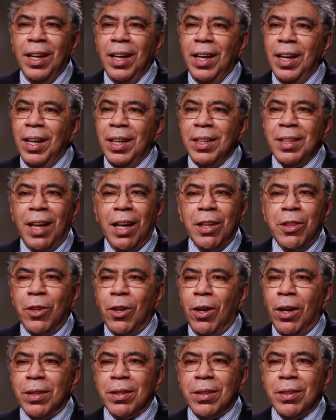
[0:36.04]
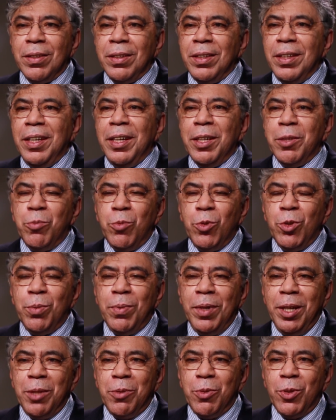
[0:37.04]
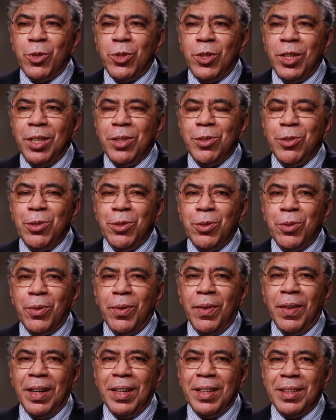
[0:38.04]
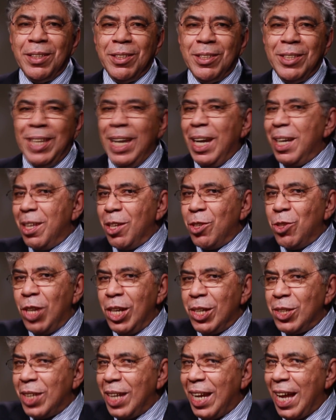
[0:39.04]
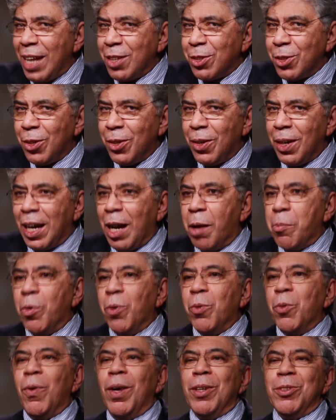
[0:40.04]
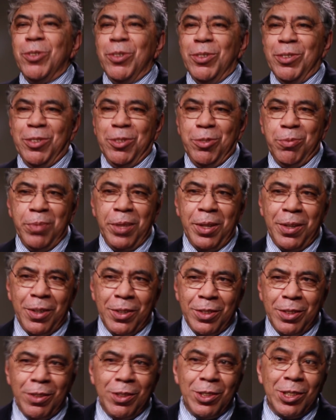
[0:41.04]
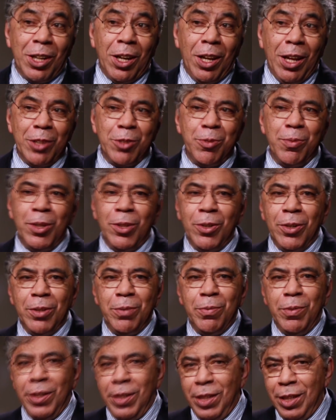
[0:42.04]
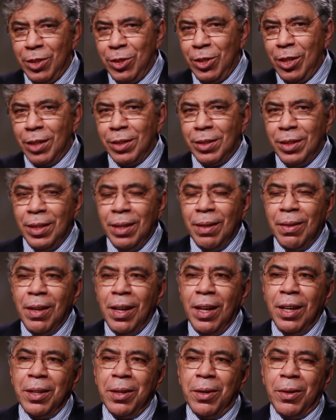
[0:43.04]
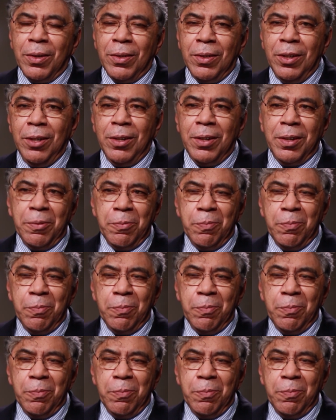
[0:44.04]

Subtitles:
And I thought it would be interesting to take the chance and ask her a couple of questions because there is a lot to be learned with this young girl here.